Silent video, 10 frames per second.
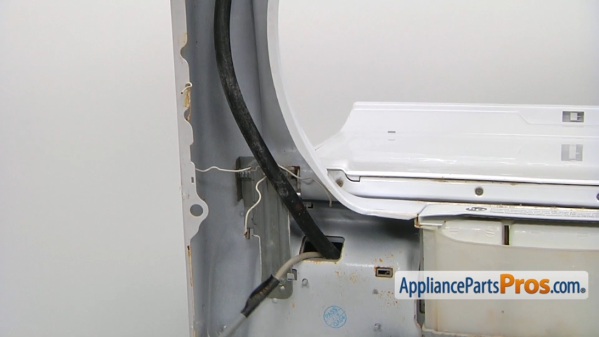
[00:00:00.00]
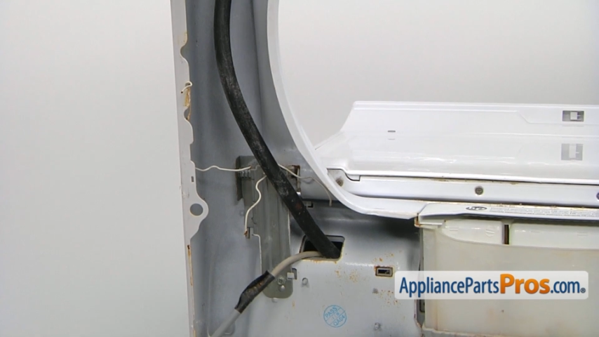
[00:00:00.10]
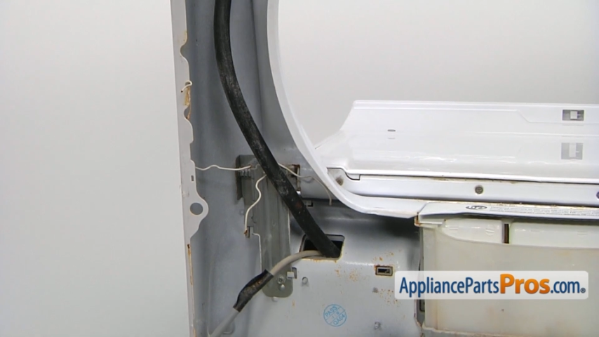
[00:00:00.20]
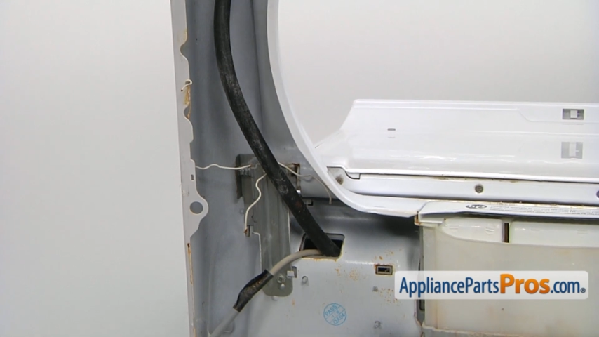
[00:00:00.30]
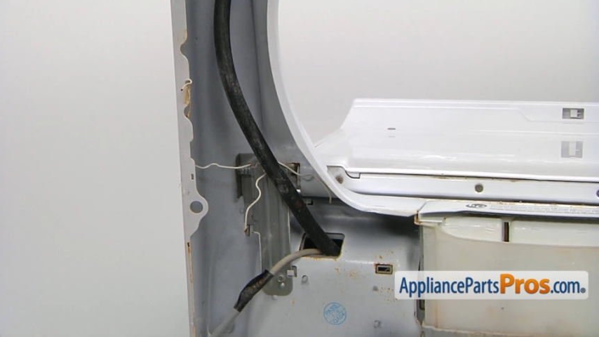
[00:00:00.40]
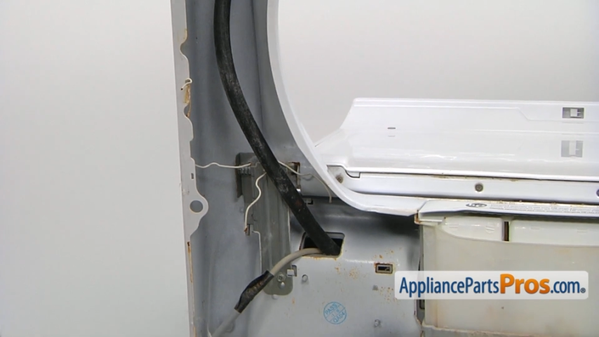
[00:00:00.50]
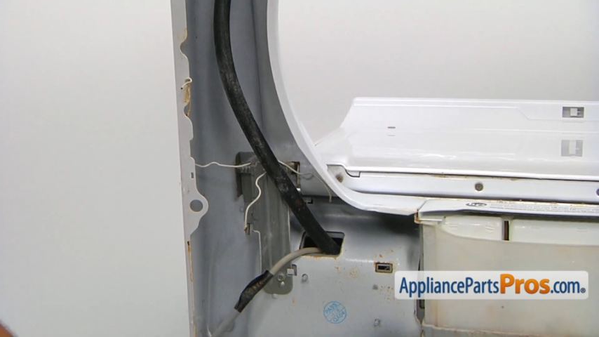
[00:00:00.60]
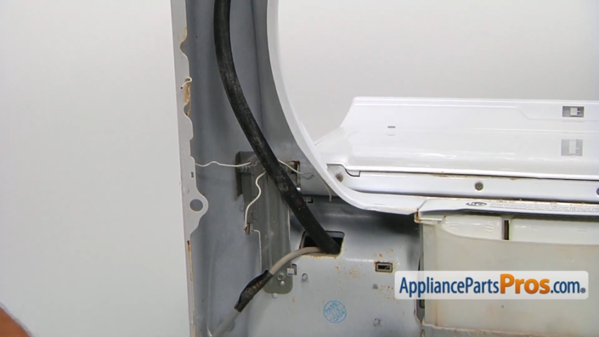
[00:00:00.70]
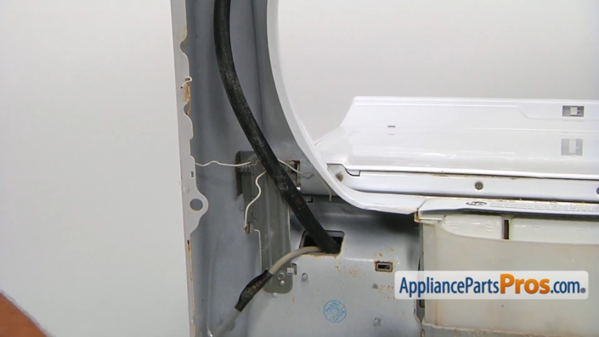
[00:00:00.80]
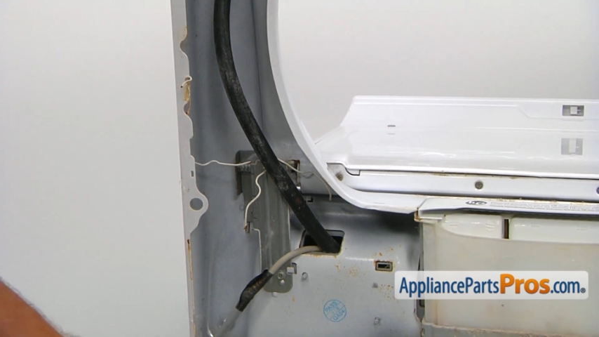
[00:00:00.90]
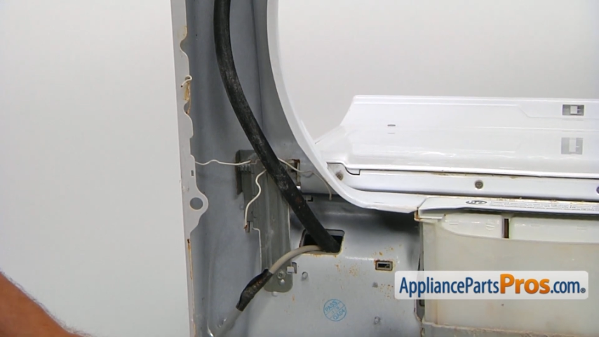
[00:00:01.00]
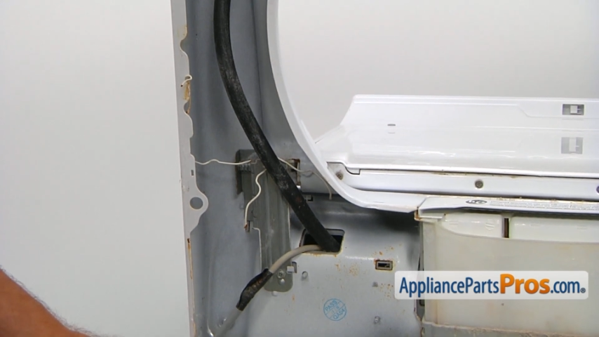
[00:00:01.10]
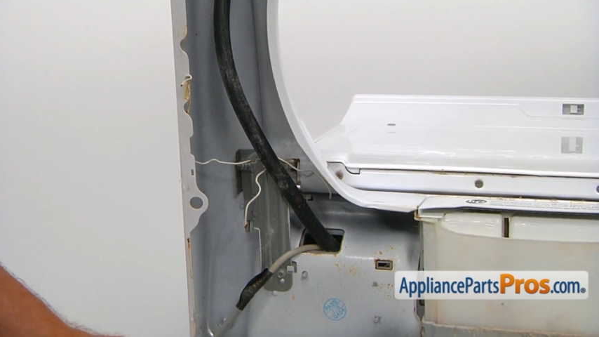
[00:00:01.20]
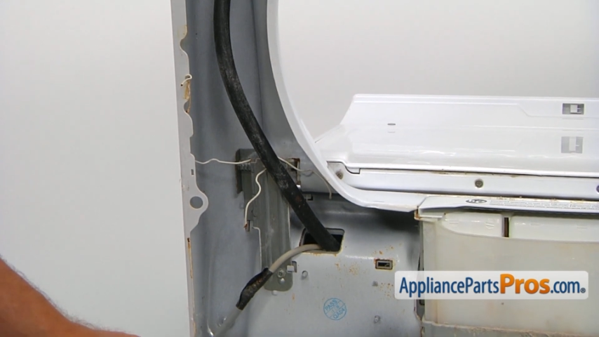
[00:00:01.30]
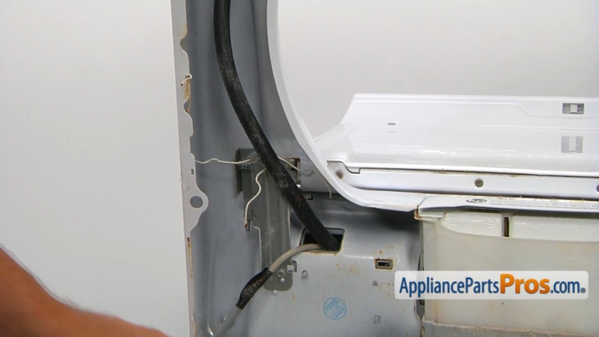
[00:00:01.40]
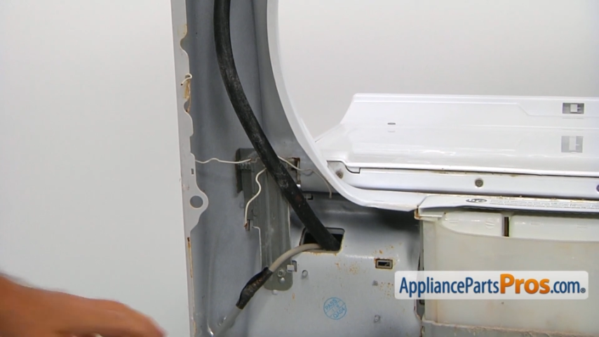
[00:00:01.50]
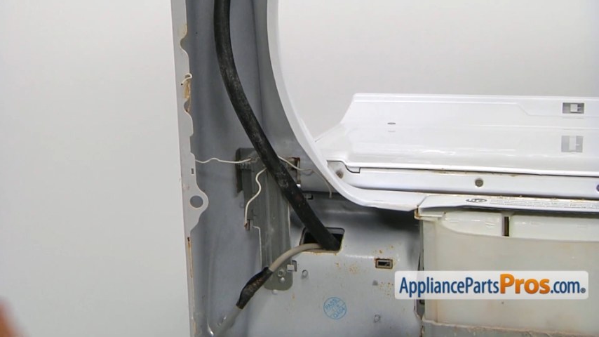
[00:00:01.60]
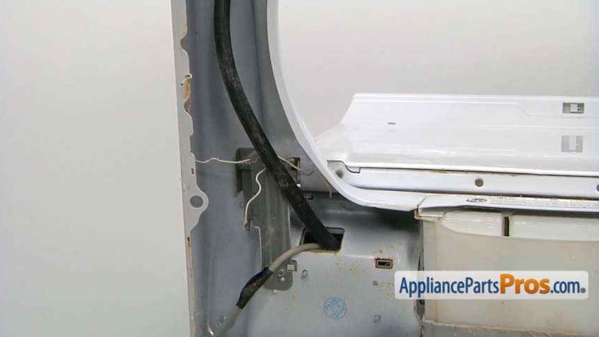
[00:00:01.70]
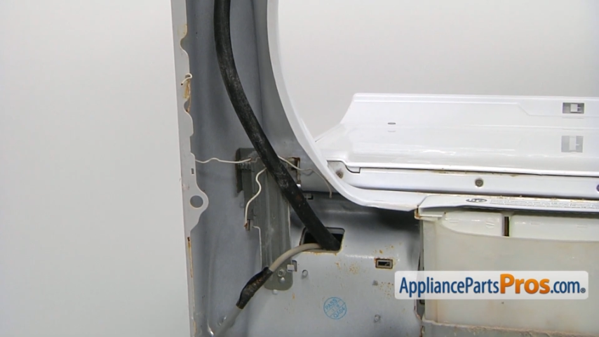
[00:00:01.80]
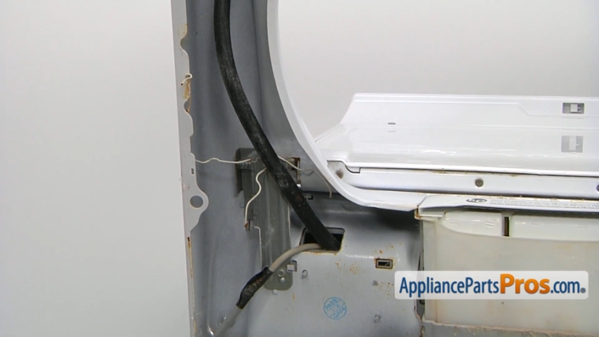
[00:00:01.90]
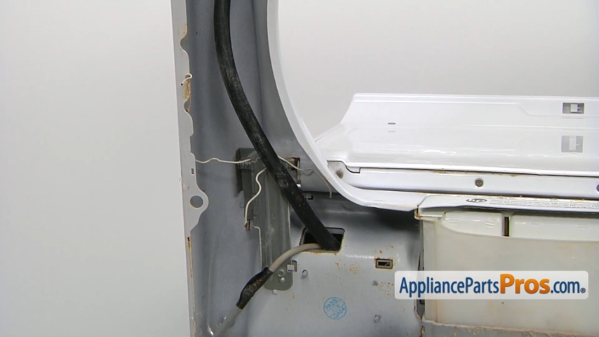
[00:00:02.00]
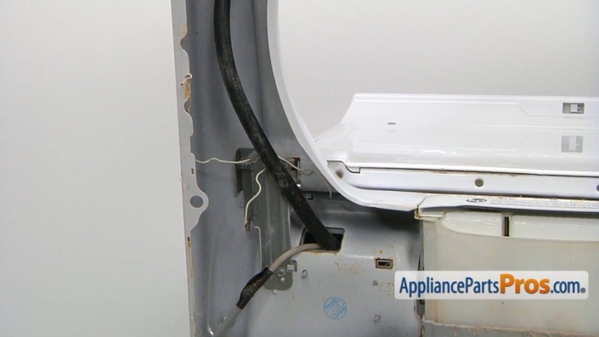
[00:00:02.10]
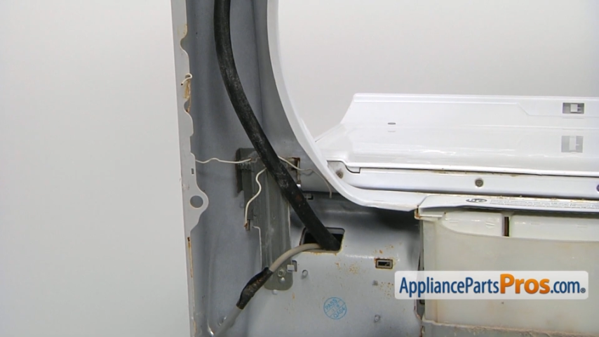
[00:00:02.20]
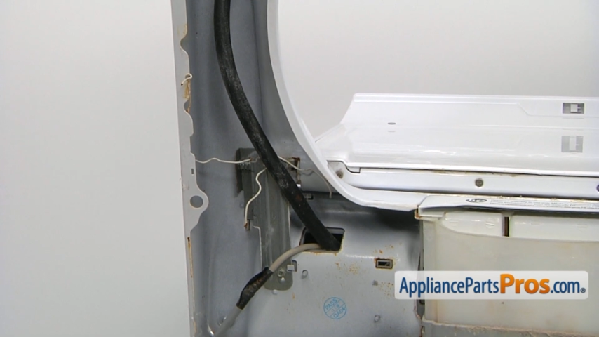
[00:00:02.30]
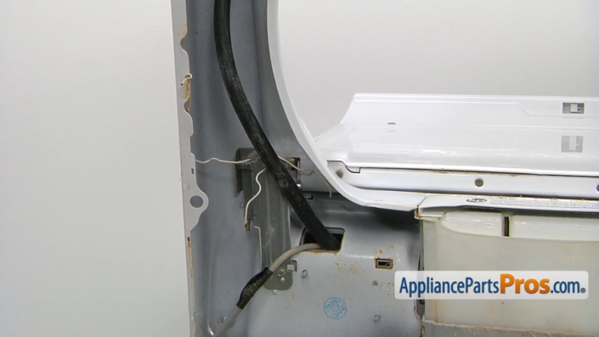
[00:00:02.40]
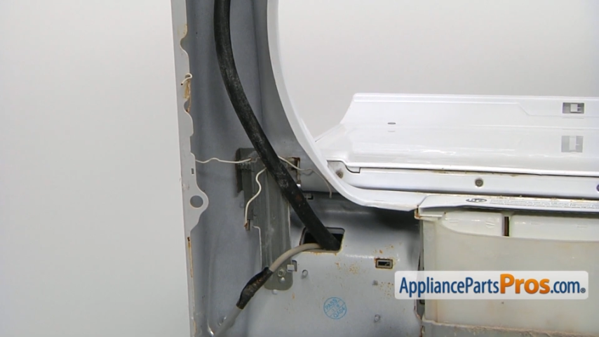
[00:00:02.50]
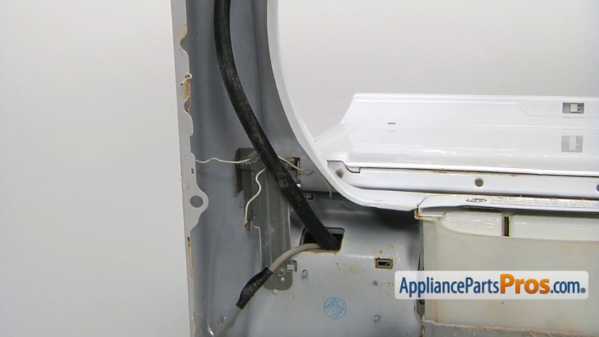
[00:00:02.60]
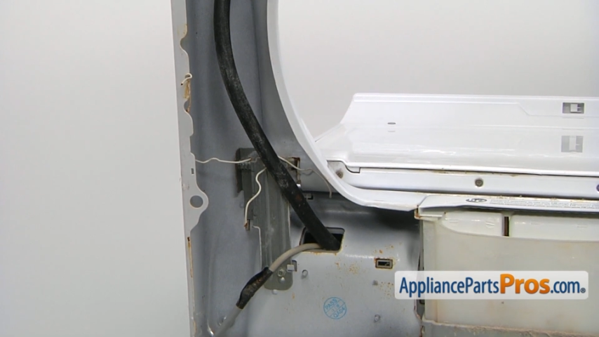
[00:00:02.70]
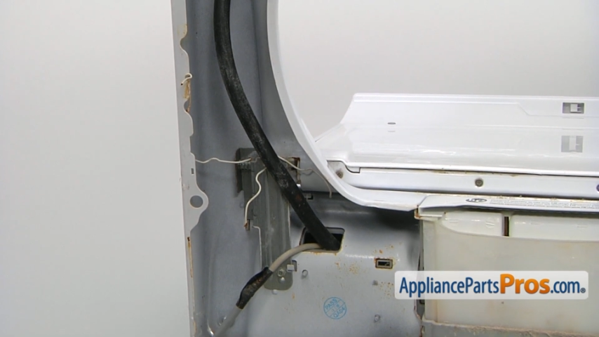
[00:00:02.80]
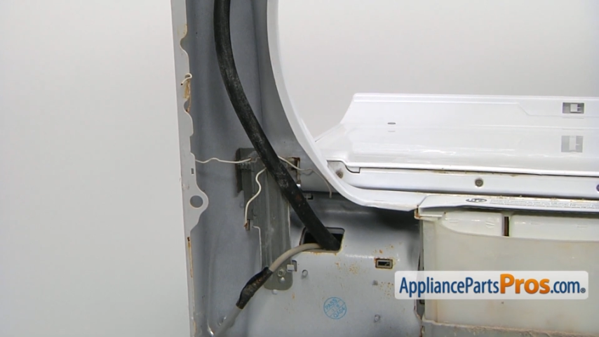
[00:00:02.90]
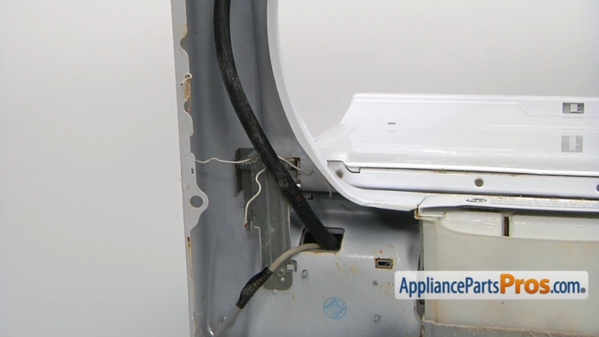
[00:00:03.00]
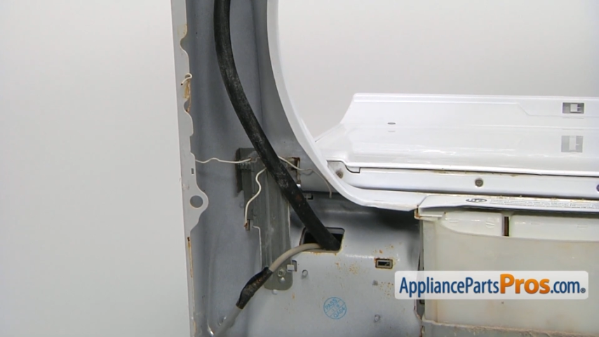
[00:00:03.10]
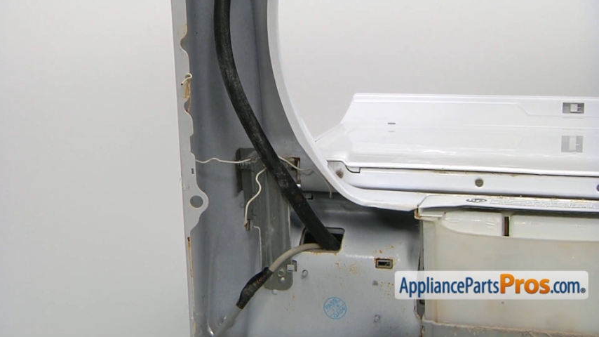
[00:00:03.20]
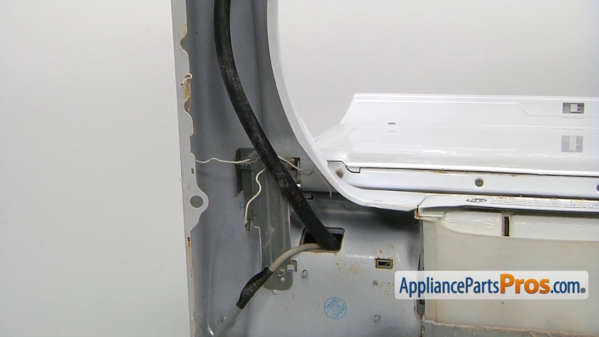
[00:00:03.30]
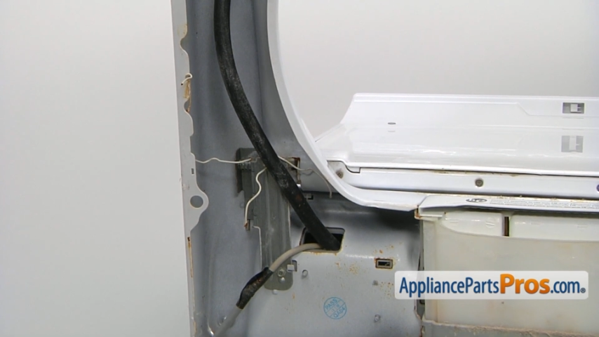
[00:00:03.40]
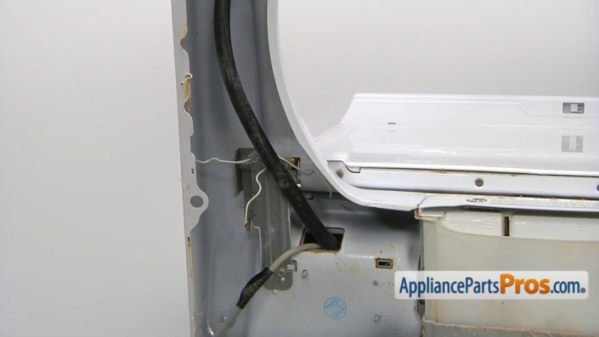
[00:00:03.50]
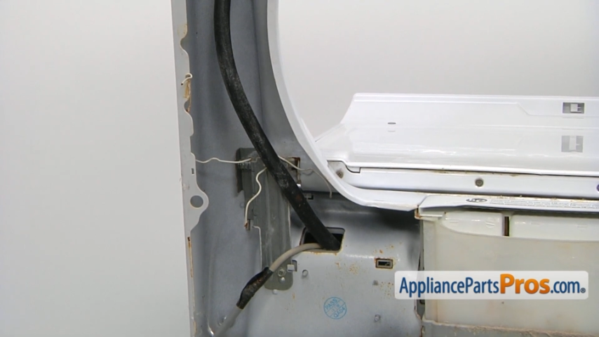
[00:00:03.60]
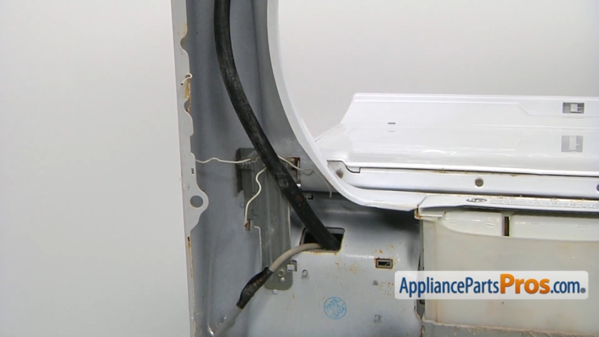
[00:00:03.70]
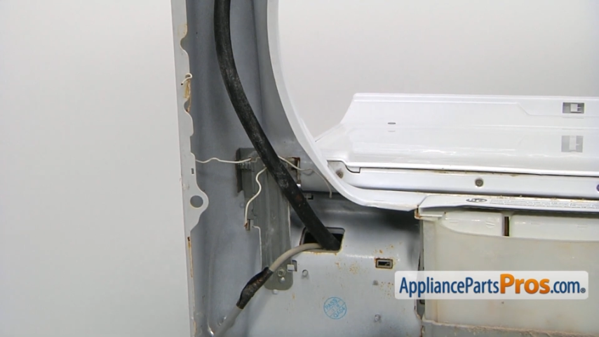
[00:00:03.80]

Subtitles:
[unreadable: no face in view]